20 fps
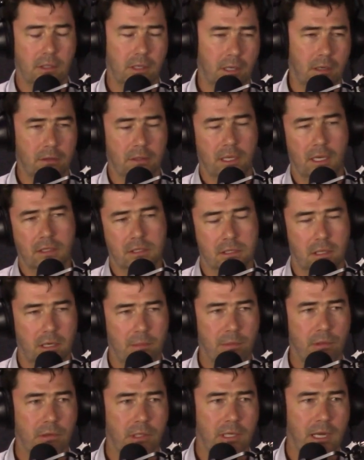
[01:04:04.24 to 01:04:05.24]
you know, get slightly
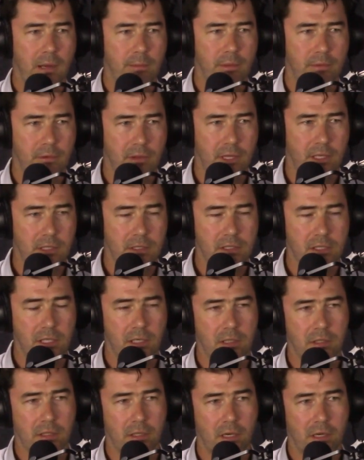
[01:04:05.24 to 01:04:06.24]
boring now, but within
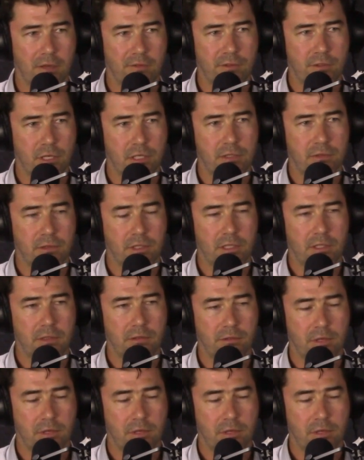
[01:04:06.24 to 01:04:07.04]
certain kind of treasury